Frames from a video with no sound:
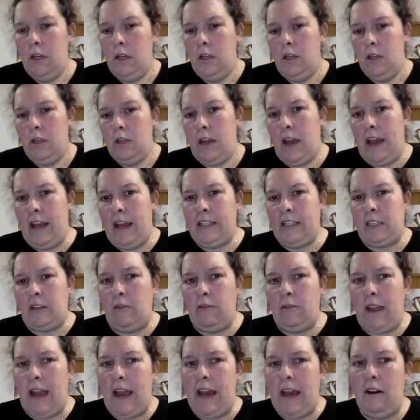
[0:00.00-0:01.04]
Okay, so
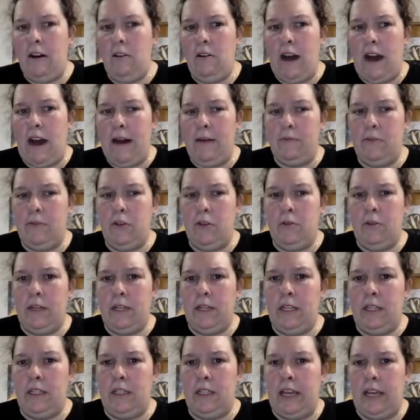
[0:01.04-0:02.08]
now I'm
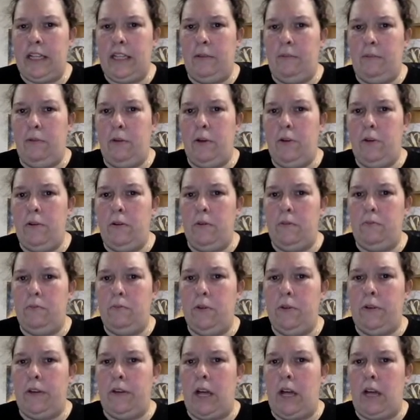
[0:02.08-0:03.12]
doing like the blue
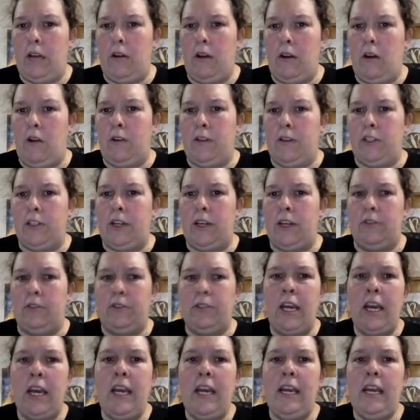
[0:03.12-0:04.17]
and orange colors.
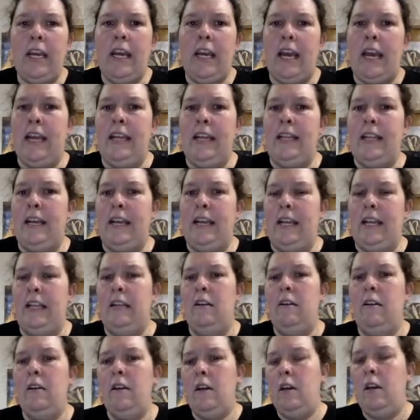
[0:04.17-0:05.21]
And then
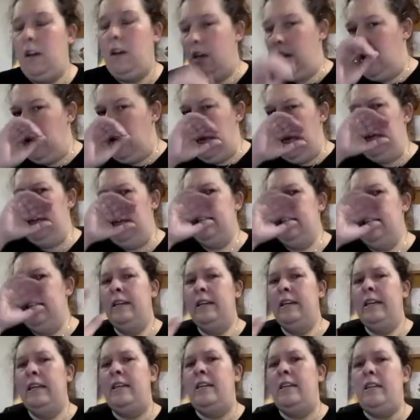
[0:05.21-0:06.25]

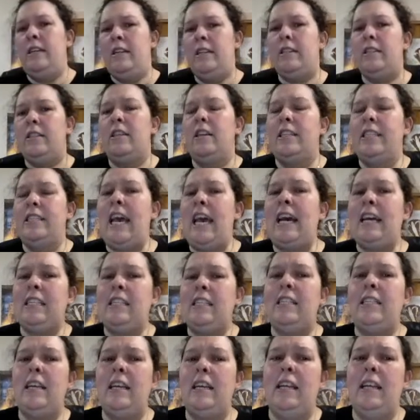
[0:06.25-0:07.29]
the text
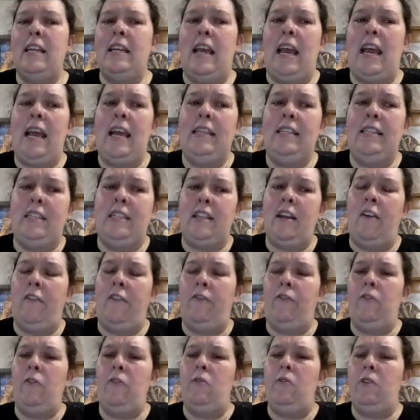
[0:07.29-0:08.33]
and stuff
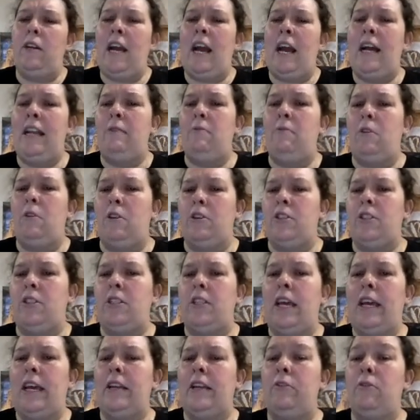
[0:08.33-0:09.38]
kind of works
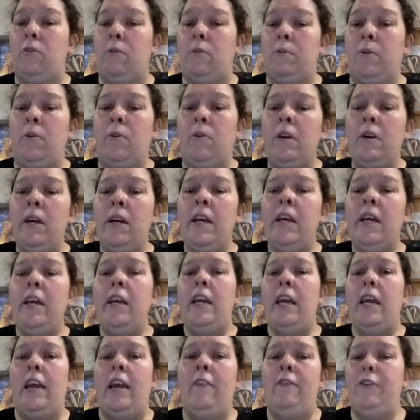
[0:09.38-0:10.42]
like a normal.
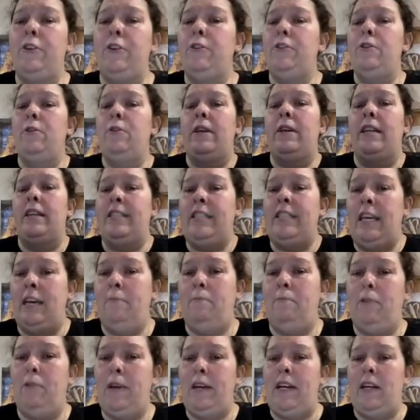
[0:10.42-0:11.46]
If you're doing a
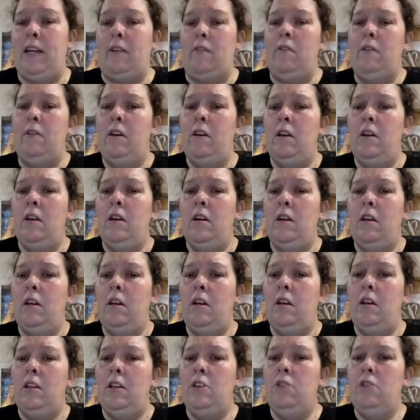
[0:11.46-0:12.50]
template,
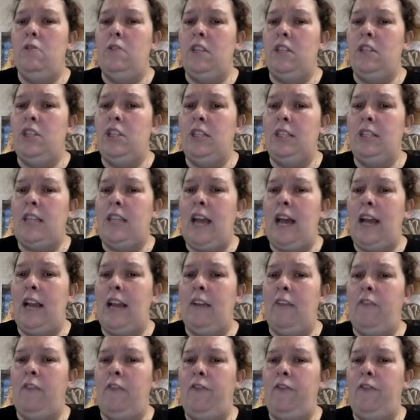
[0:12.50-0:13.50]
you can just kind of